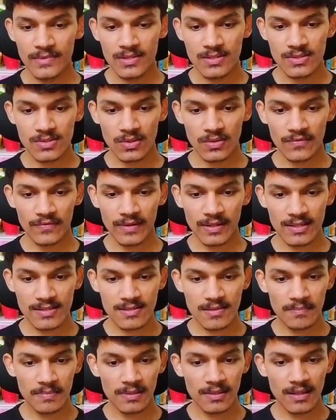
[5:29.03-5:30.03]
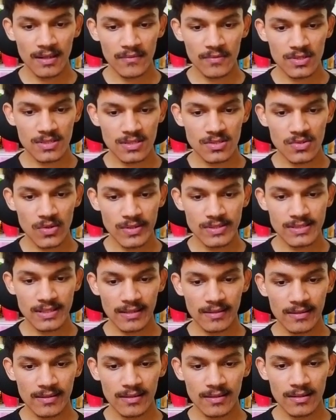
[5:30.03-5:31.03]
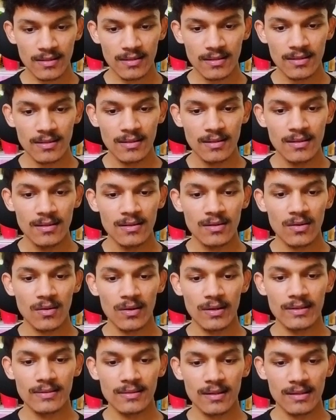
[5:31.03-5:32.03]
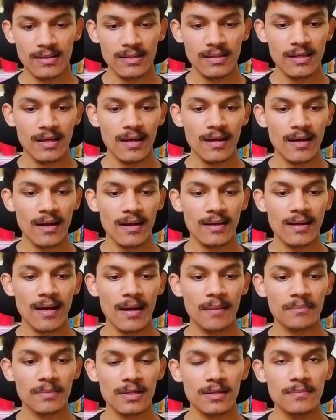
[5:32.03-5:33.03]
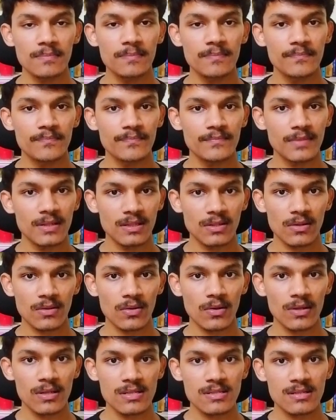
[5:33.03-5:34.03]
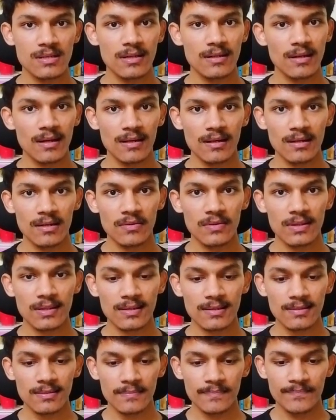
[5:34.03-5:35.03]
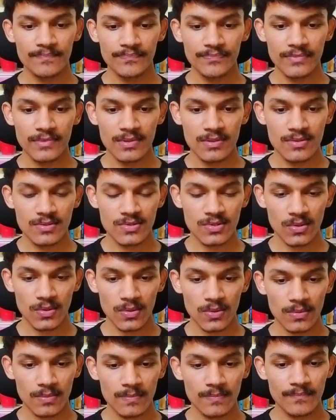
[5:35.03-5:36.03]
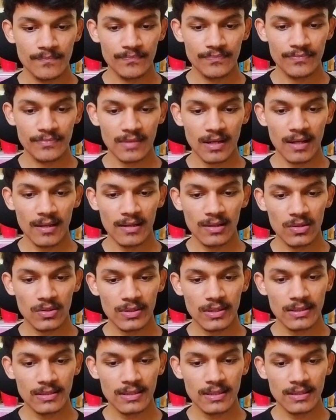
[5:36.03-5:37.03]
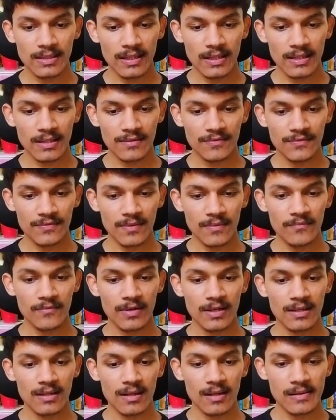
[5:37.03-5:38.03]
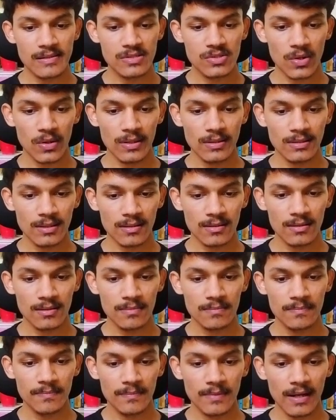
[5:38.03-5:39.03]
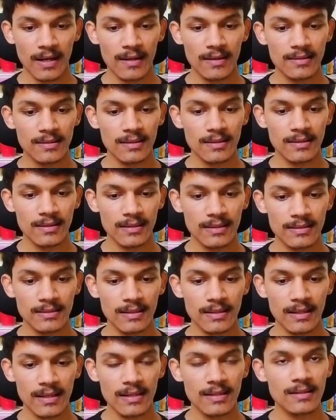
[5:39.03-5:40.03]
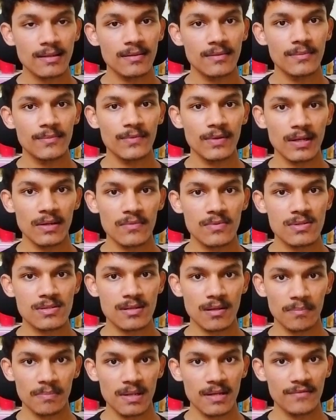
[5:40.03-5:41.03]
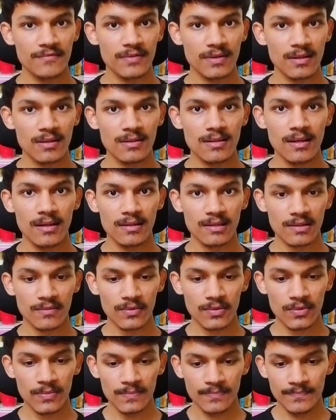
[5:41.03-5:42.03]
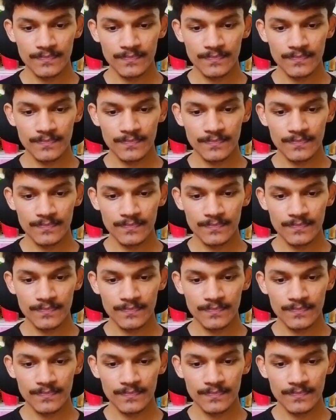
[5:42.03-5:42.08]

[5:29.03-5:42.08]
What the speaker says: So for example, I was a joint secretary in the EA and HAM club in our college at NIT Warangal. So I included the date from when I joined the club and till the date when I was applying for the interview.